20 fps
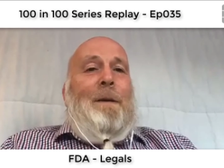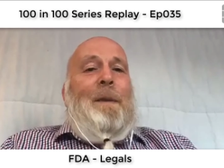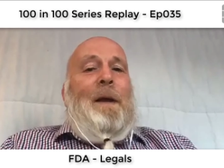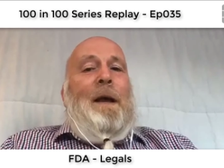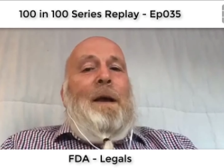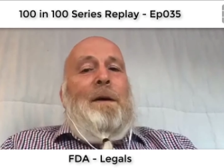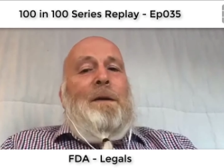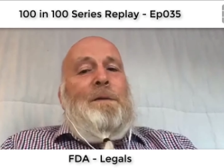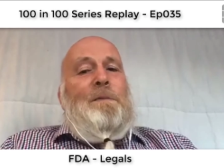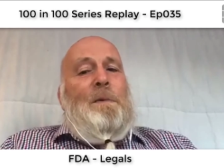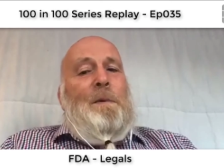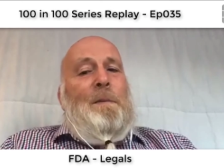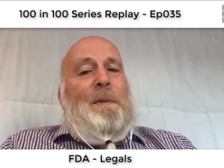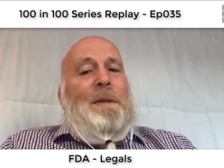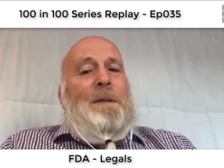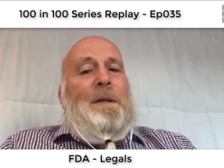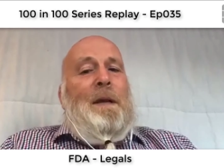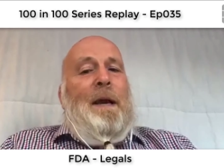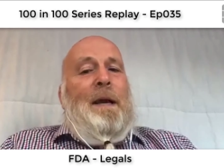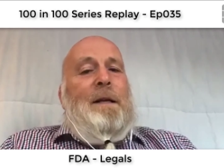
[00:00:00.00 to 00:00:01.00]
is something else we'll
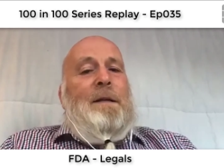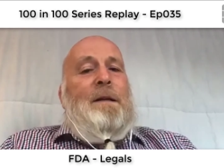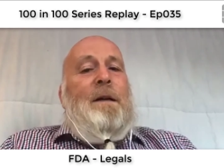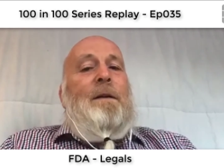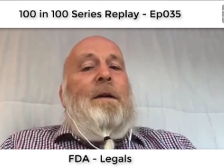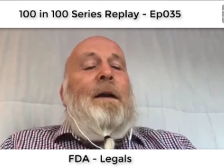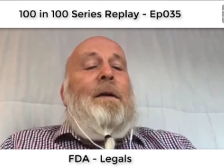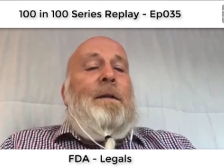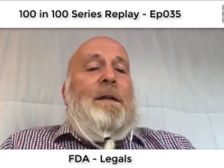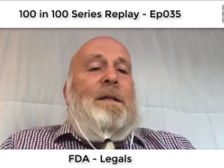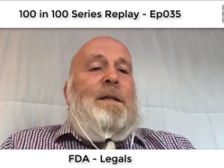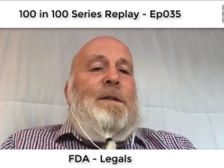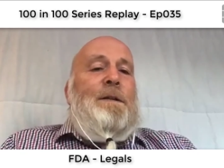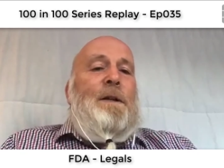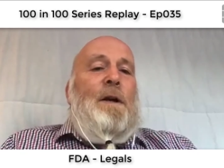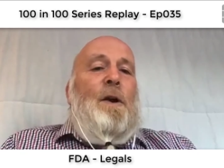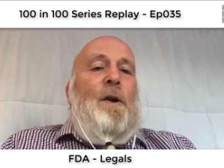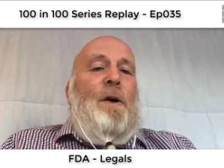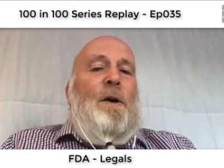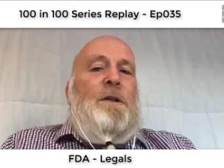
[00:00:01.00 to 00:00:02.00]
be saying is, okay, this is
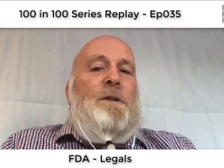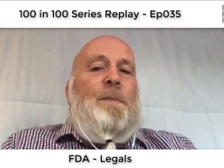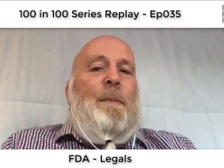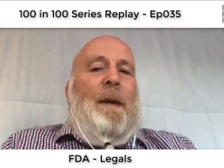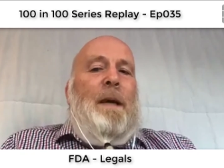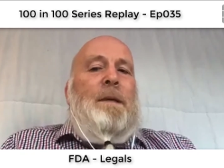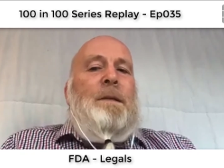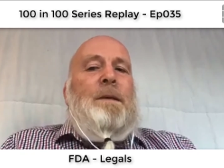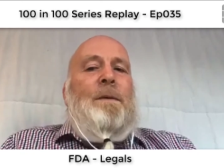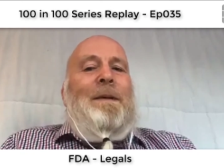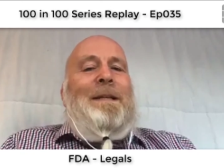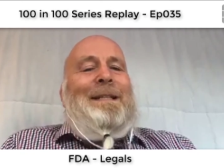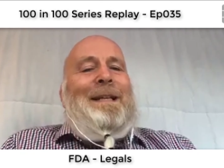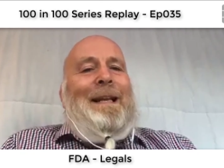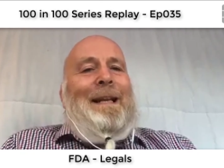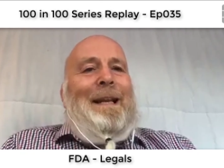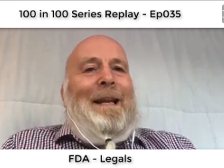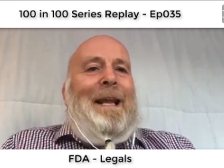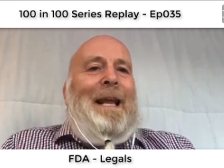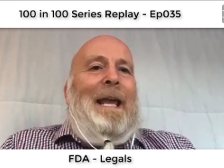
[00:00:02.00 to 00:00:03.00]
the cost bit. So it's
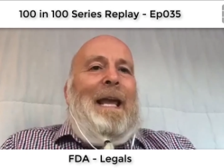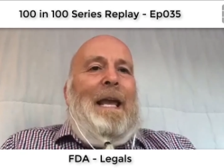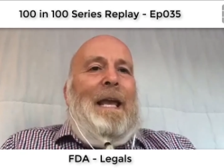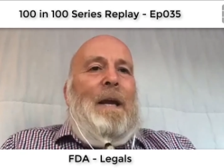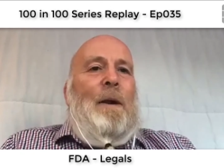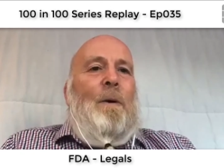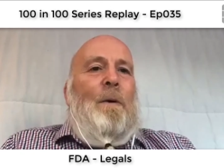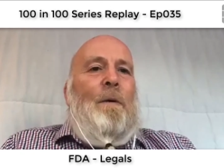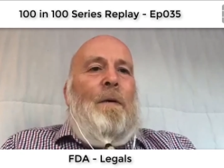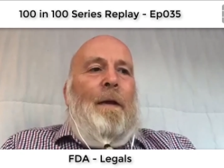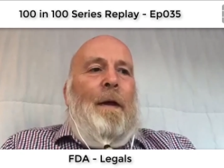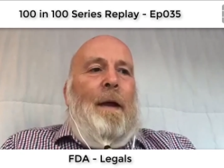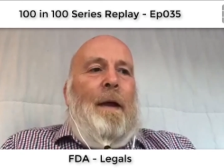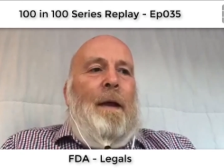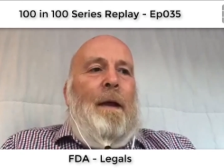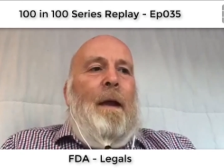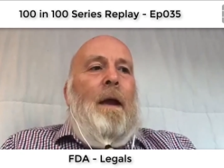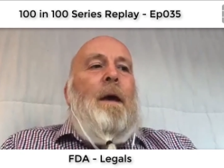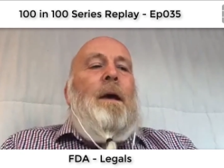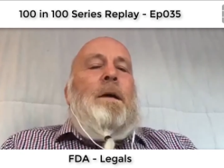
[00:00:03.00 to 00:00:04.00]
a legal
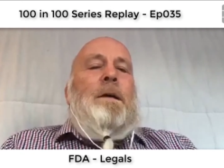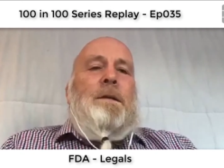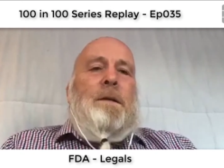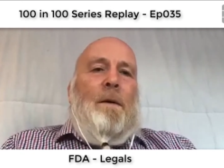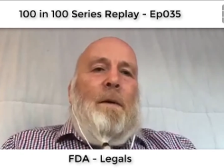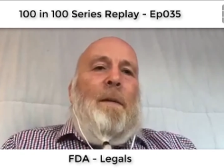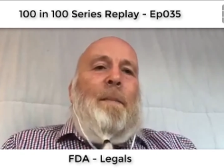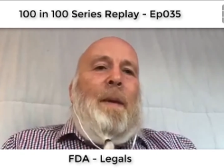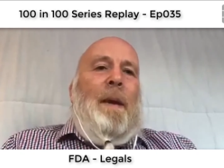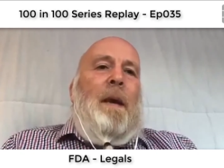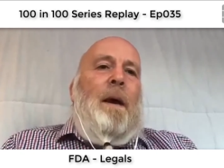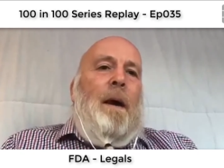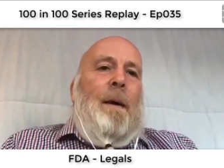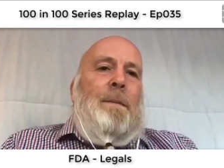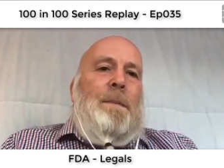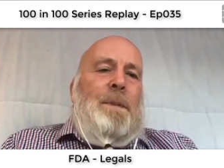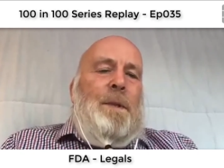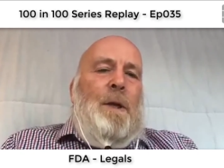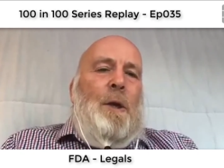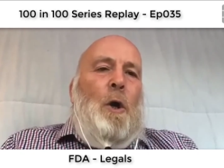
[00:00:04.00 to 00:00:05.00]
thing, so it
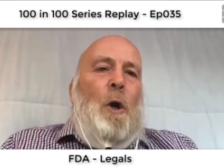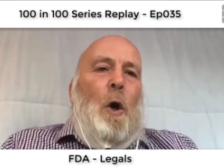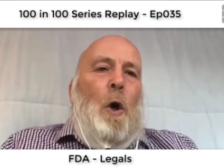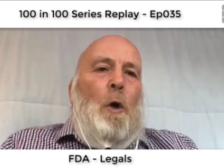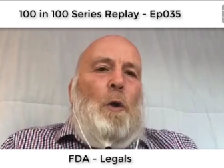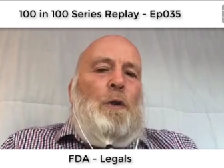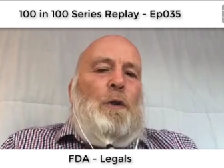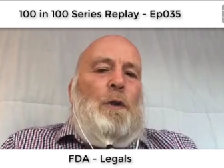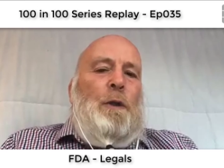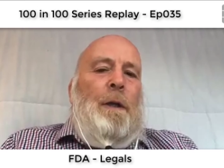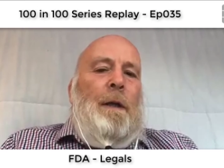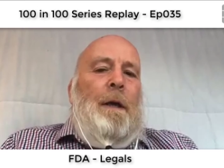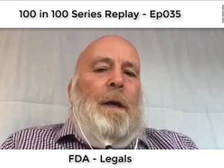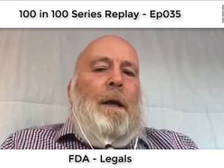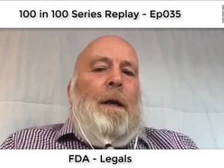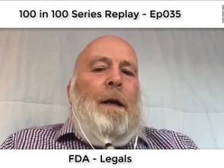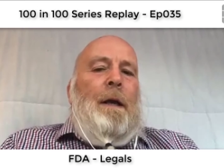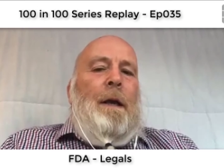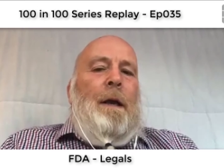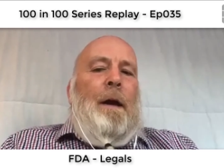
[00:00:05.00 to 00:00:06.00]
becomes a cost.
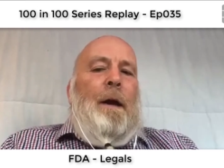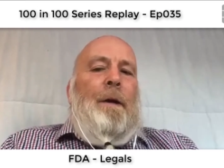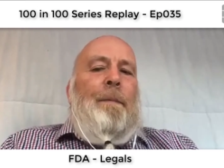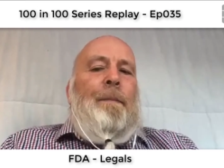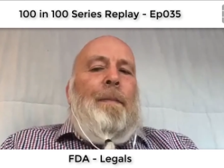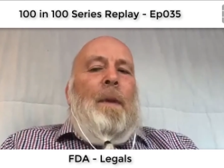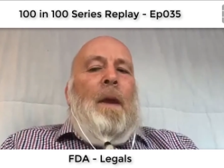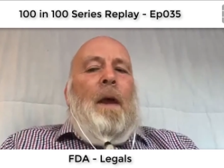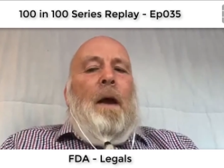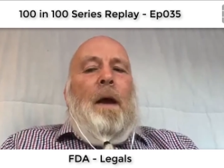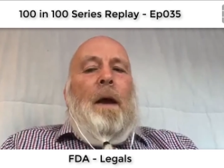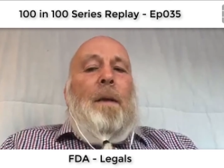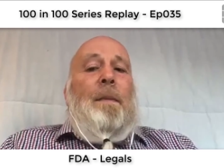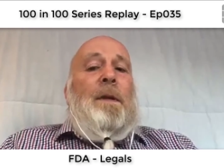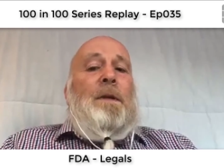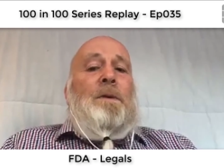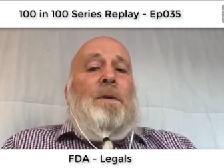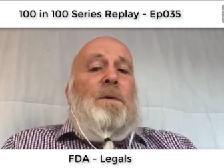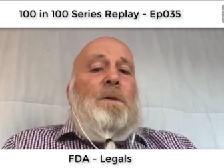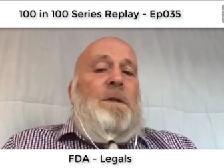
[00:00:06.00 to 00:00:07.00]
You know,
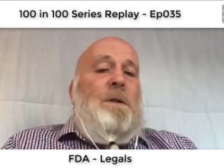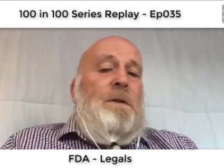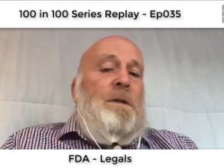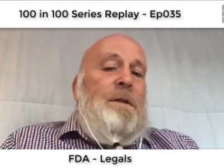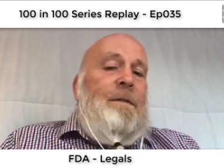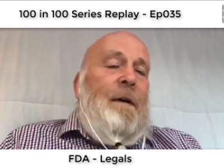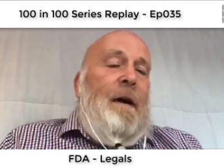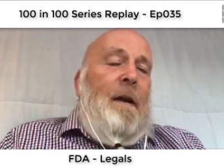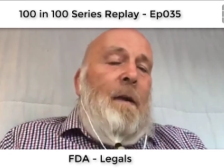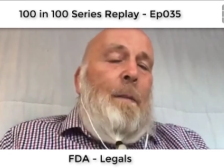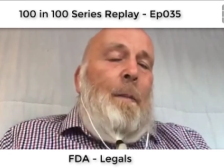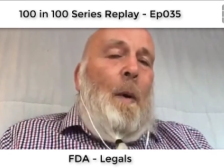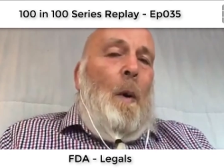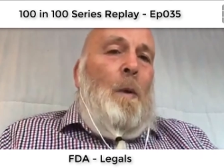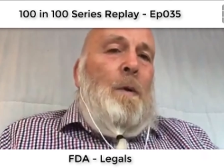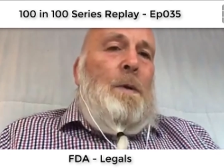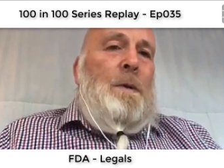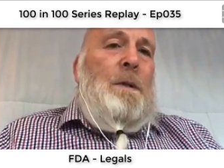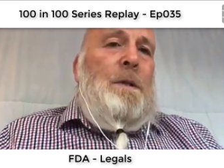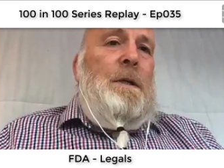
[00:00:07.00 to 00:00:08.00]
there's all sorts of other
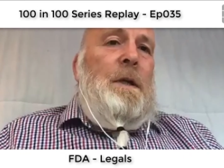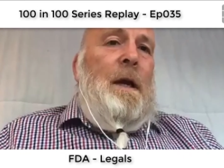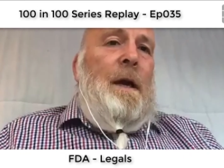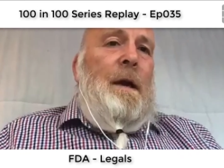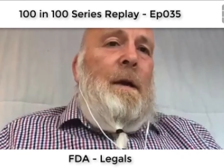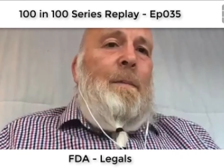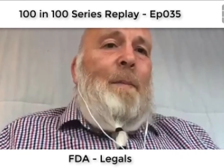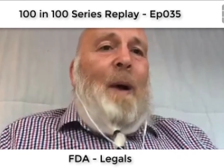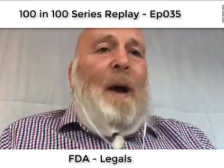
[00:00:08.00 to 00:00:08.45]
bonds,